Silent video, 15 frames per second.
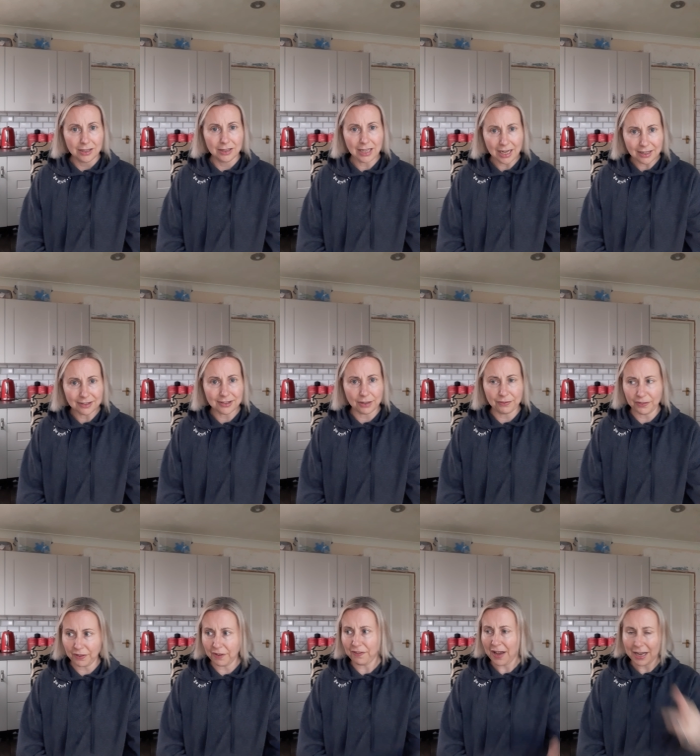Get yourself, if
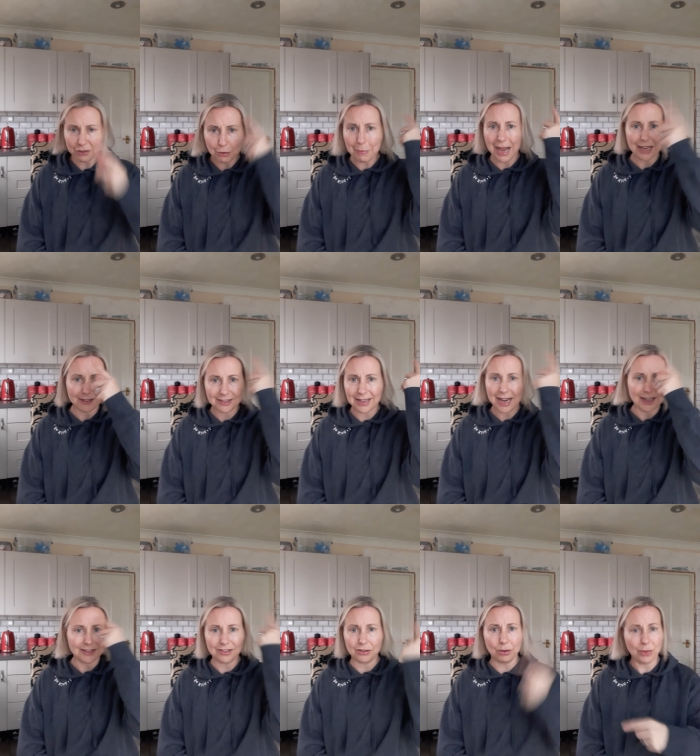you find your mind starting
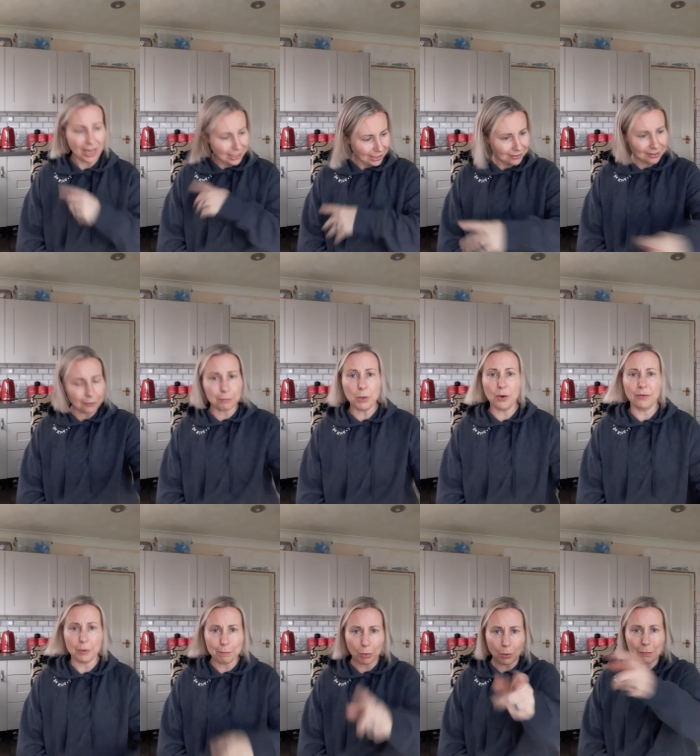to do that, get yourself
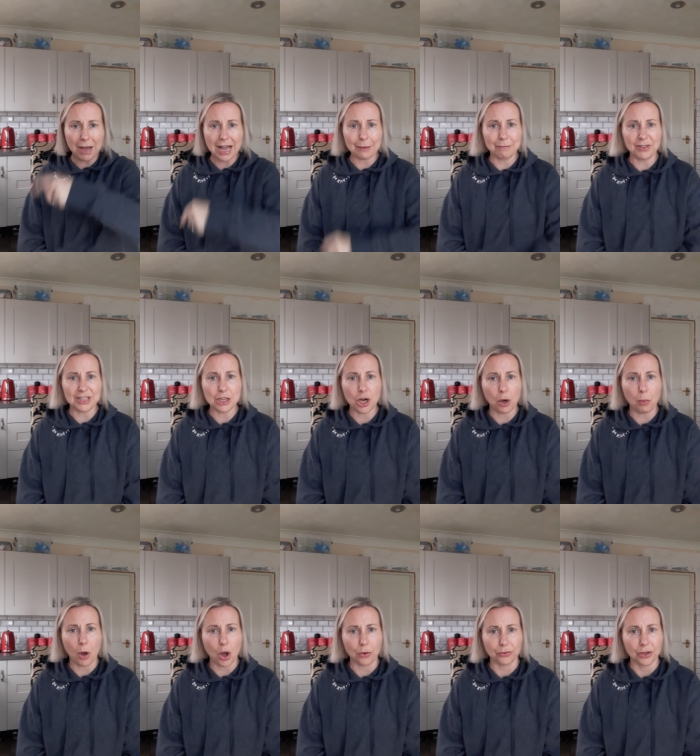moving, put my video
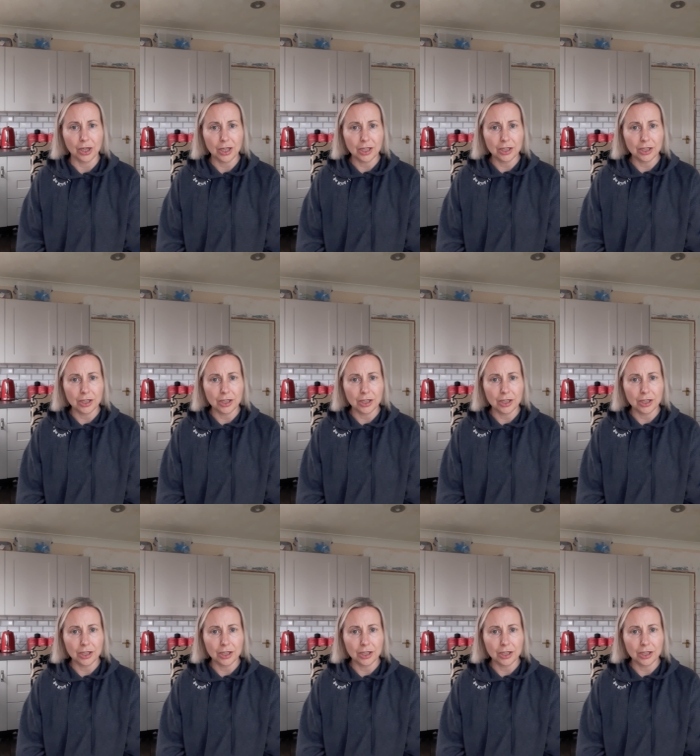on,